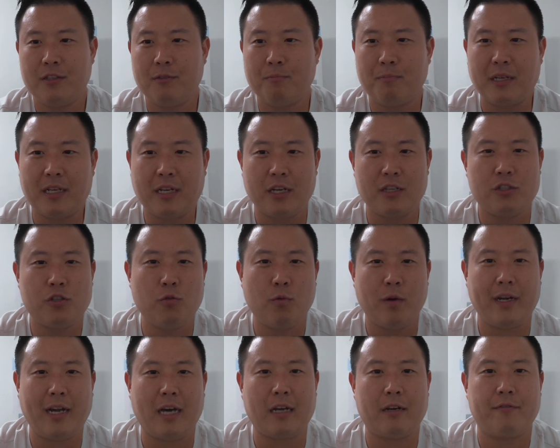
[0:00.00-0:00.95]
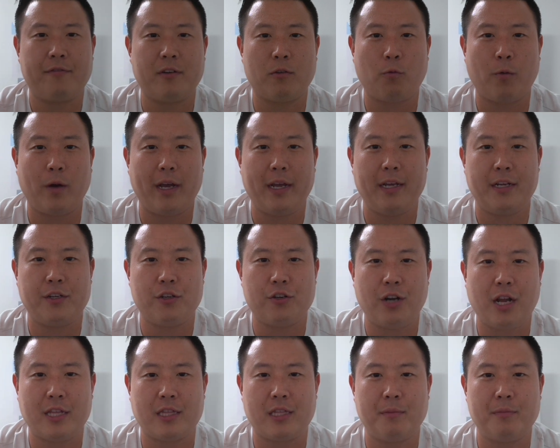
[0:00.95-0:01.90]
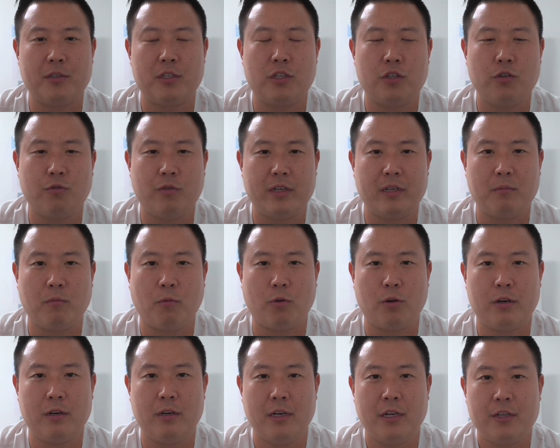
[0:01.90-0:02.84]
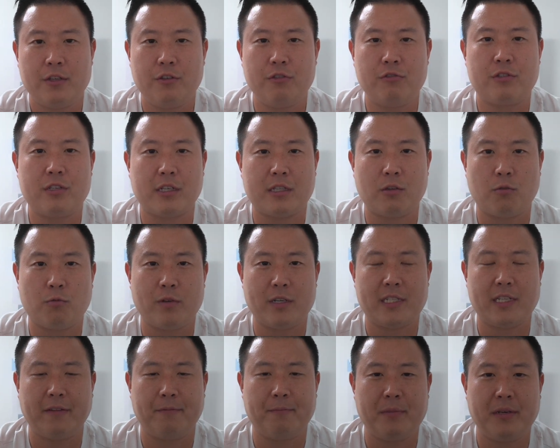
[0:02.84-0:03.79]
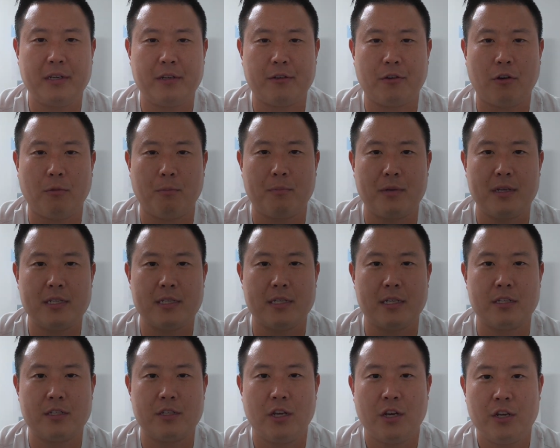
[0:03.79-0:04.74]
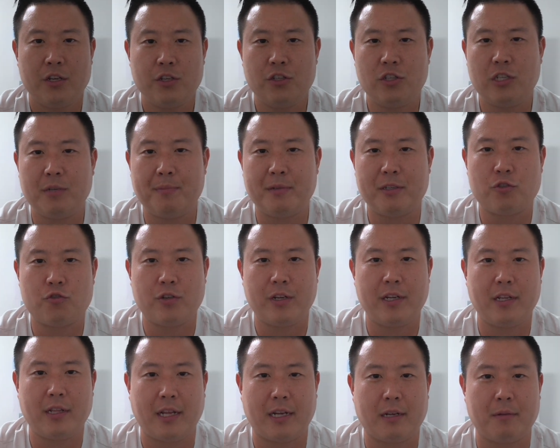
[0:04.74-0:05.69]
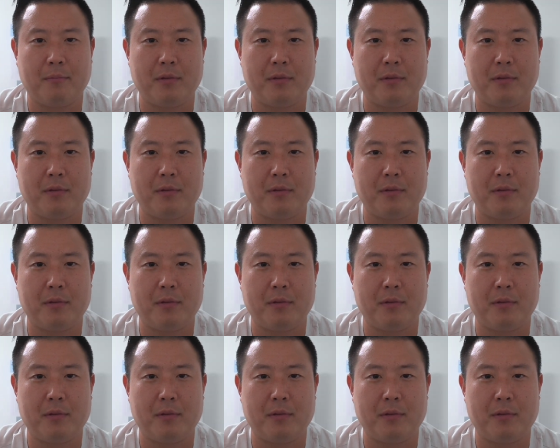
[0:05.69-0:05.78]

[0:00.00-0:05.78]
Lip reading: because you went out of your way and you're not W-2 anymore, you took the risk of being your own business, you should be treated like a